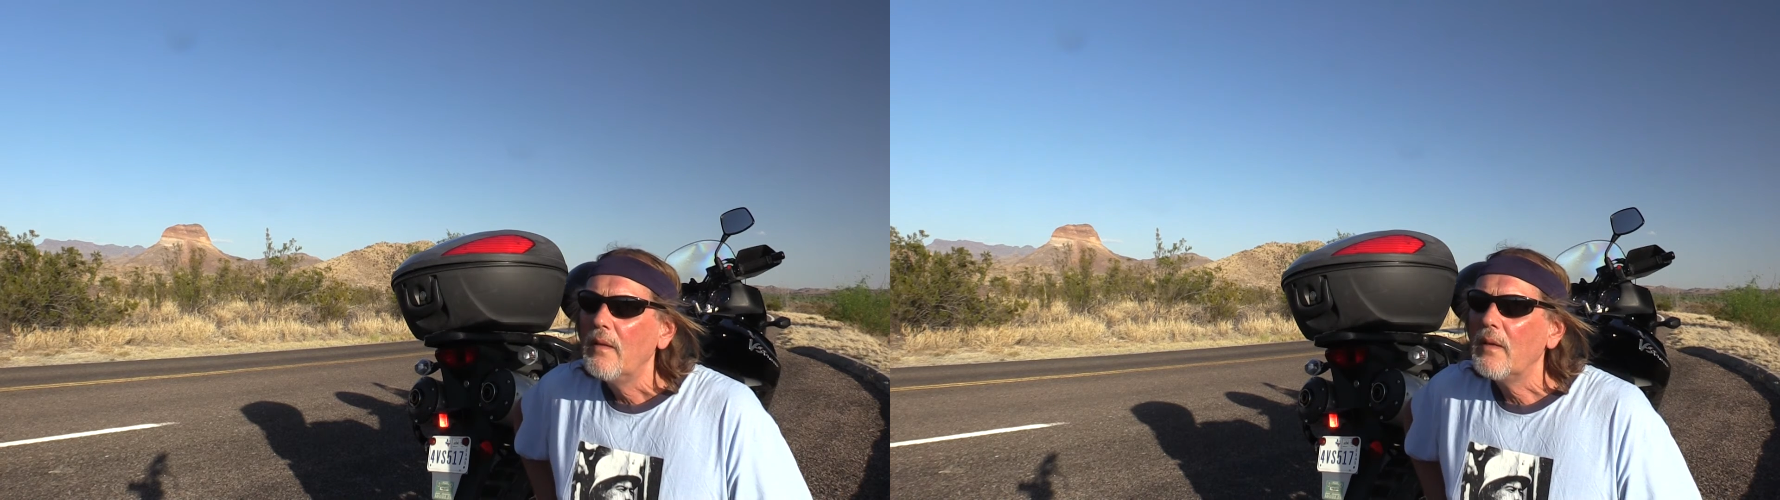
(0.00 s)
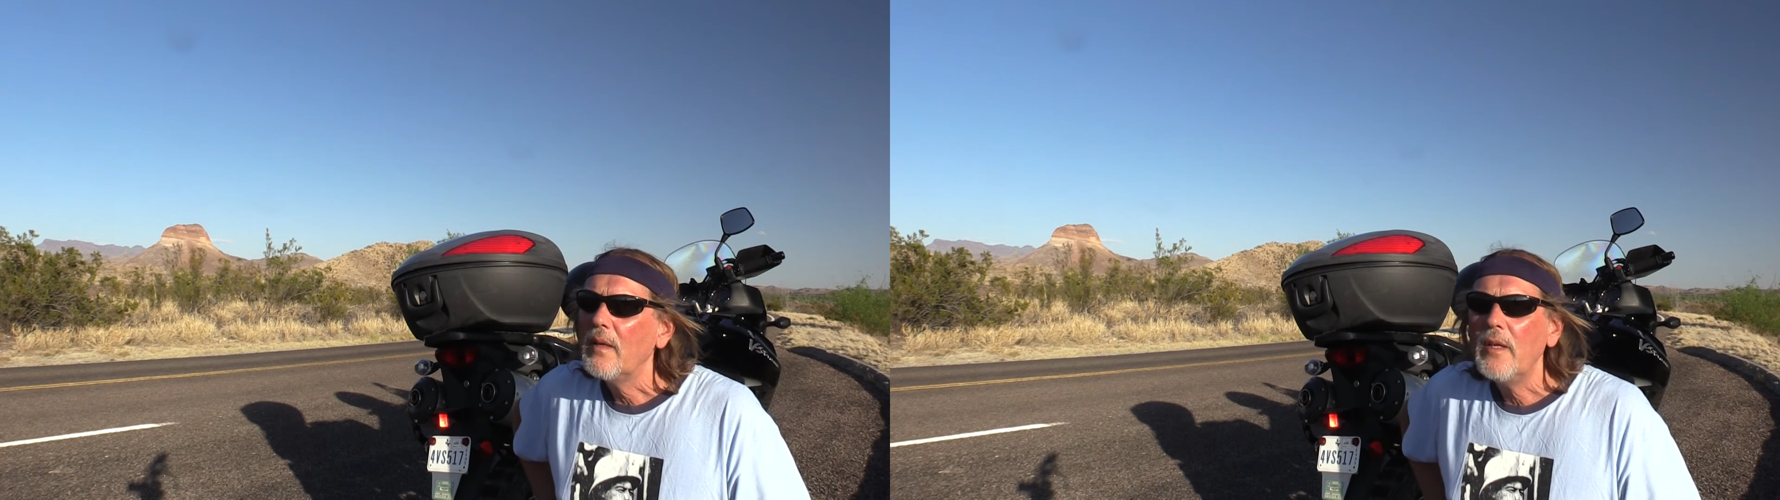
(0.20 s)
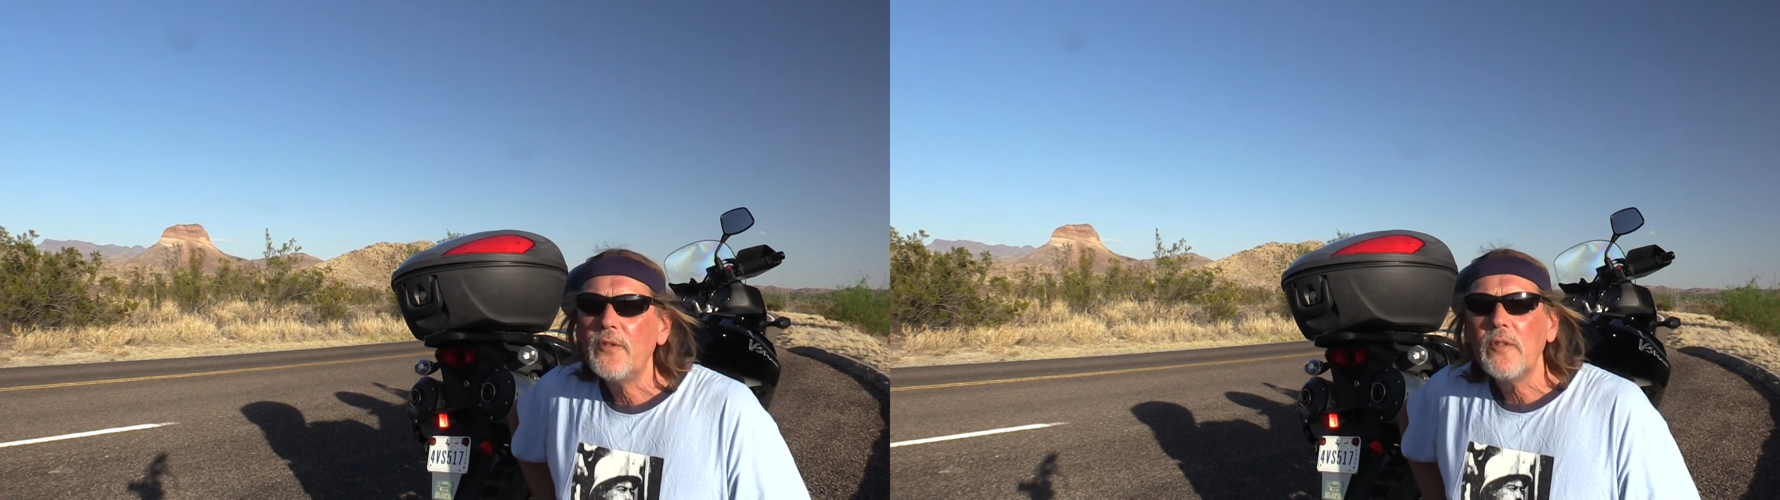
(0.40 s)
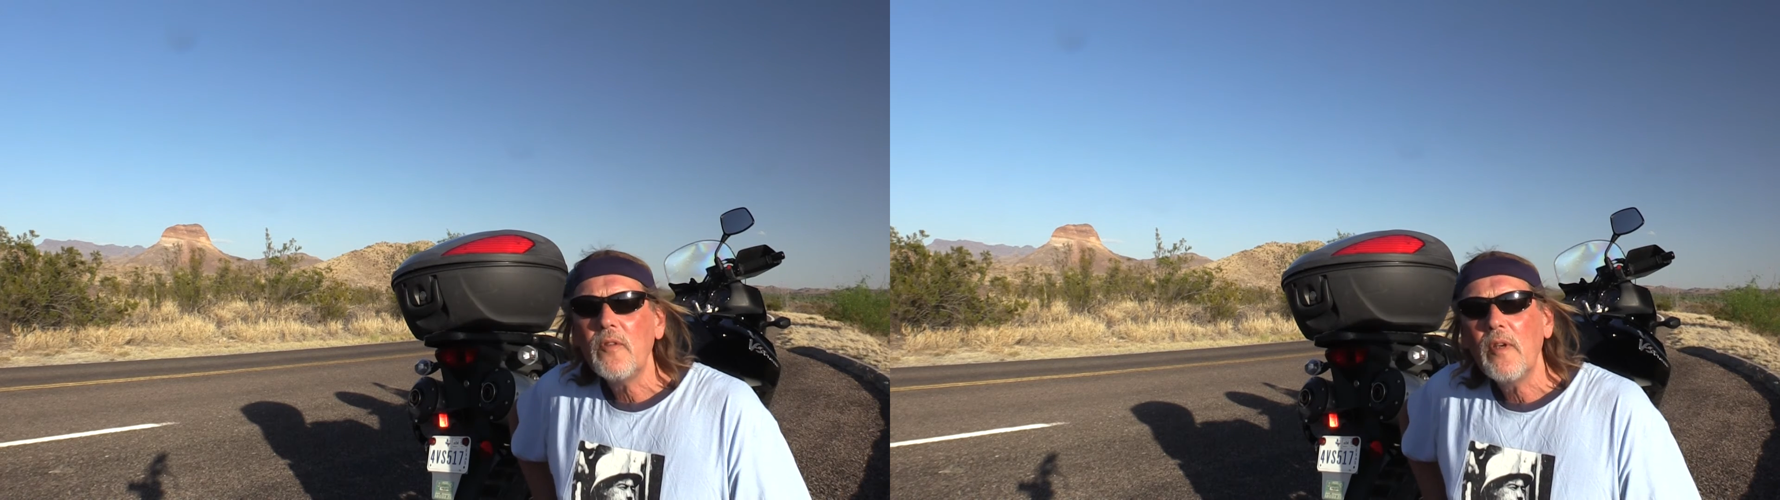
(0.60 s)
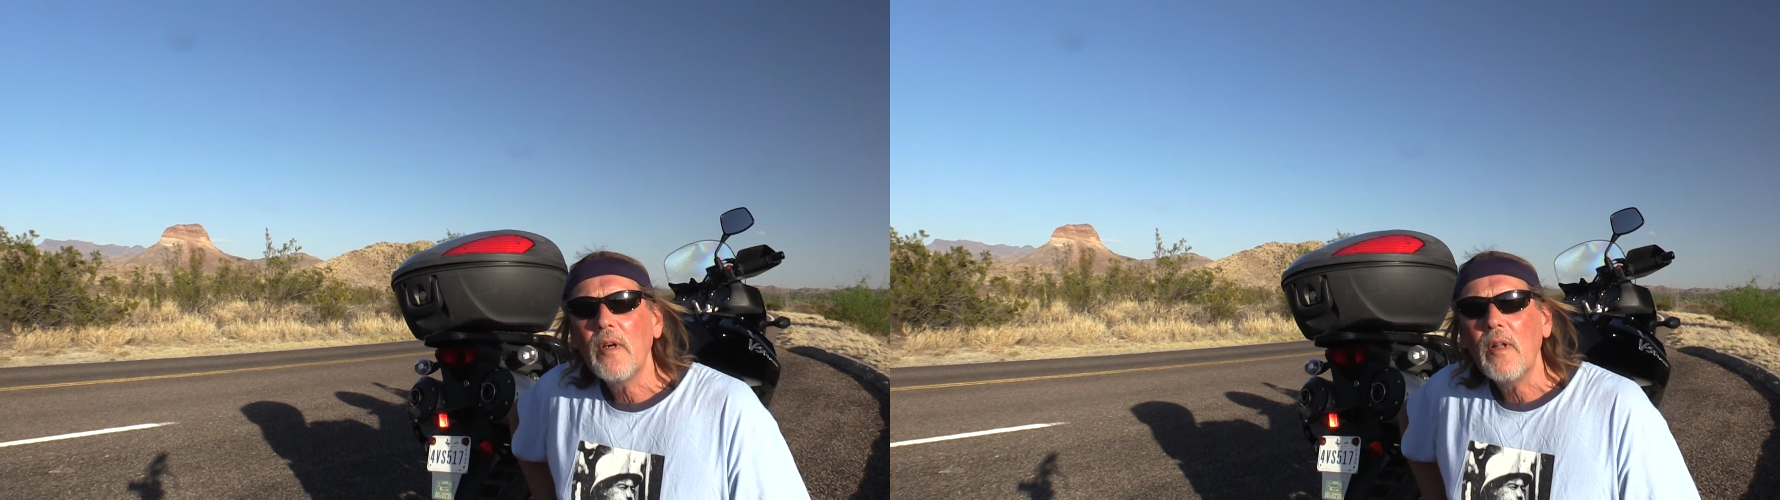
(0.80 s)
the
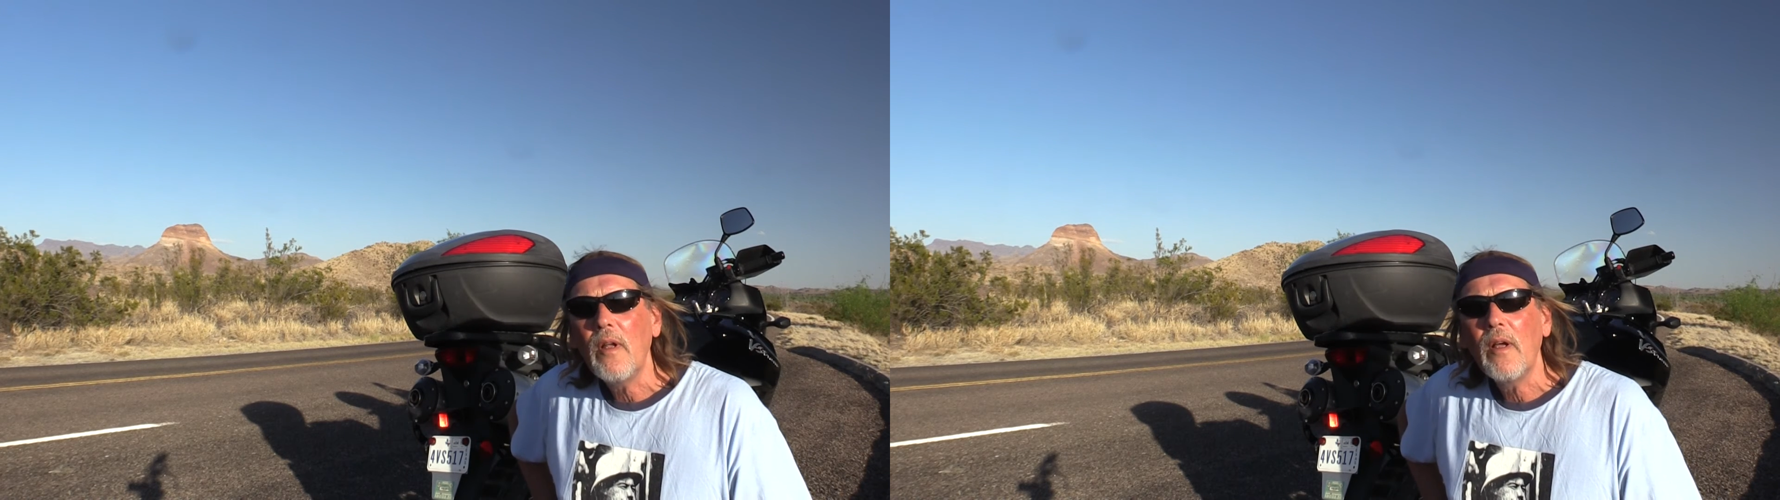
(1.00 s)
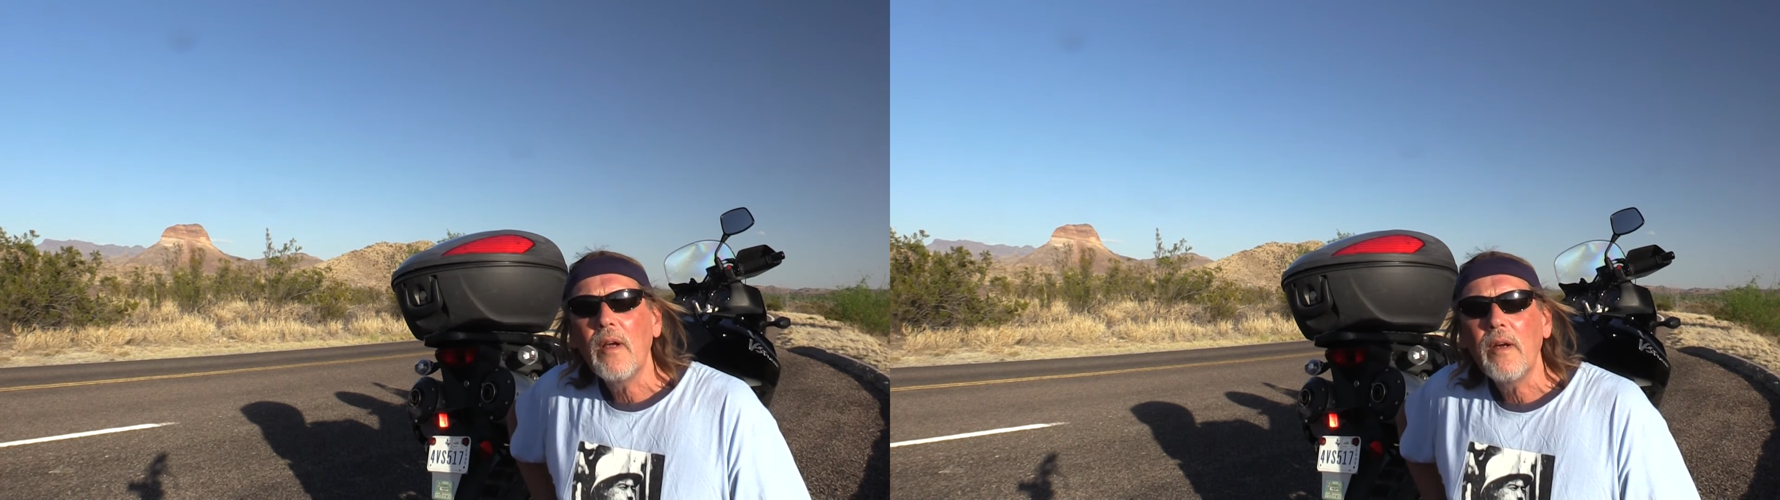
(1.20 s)
conditions here along